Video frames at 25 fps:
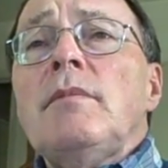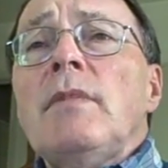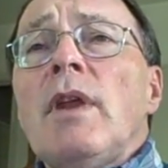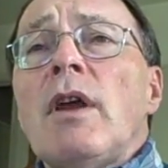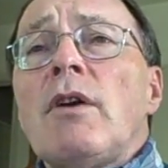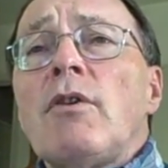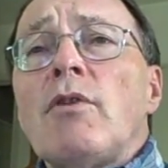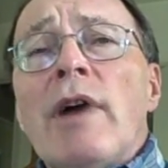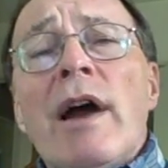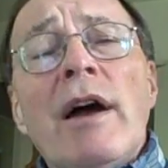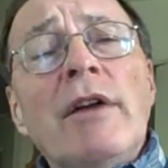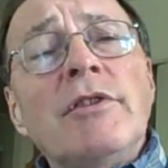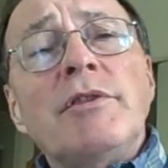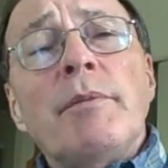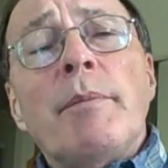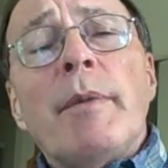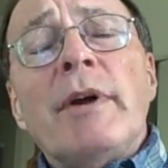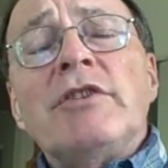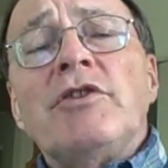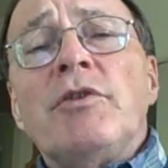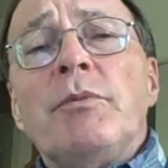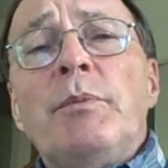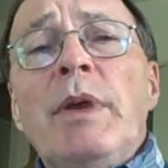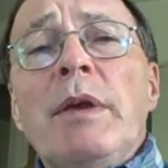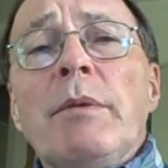A crowd's a
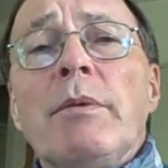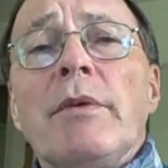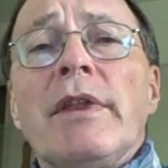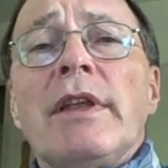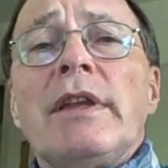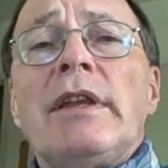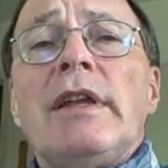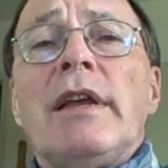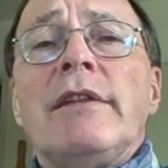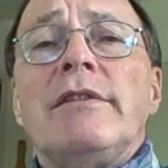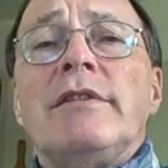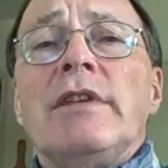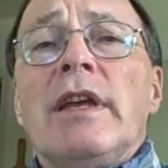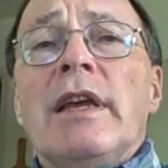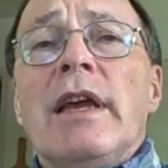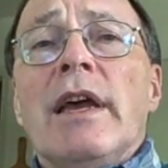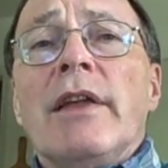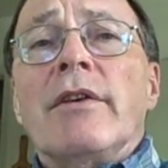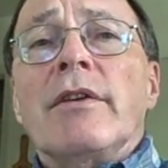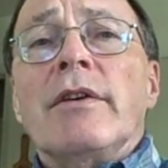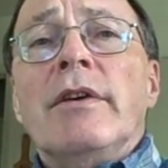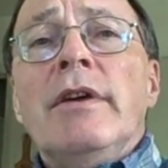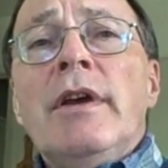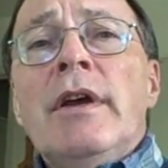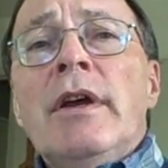bunch of people that get
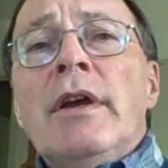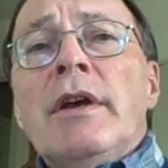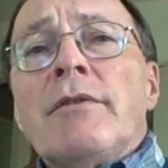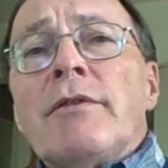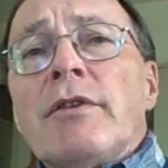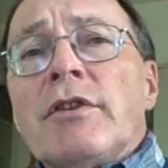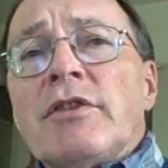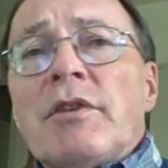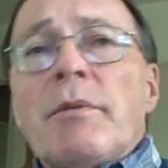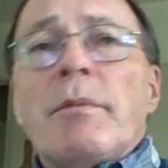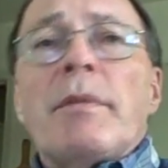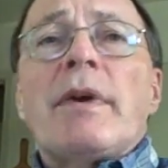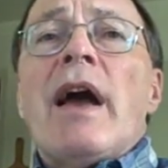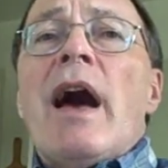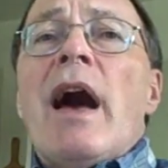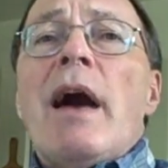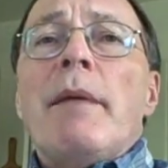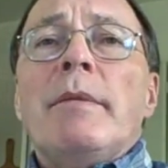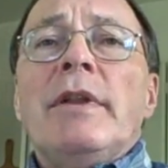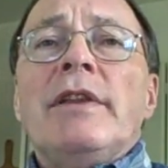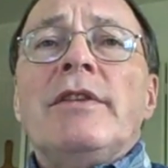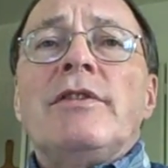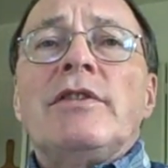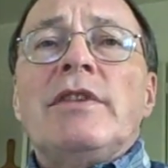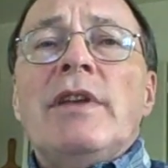together for some
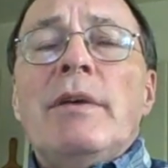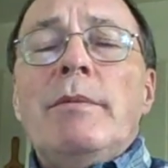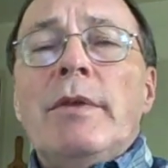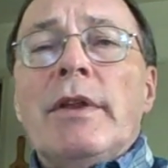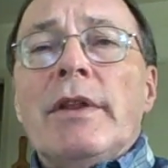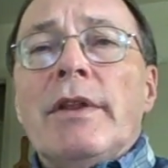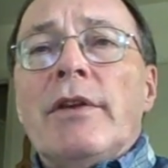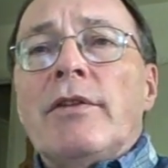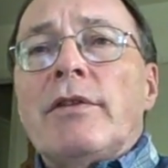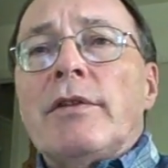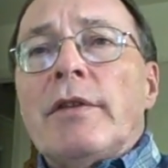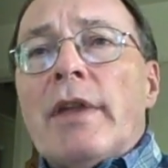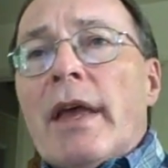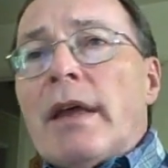common stimulus,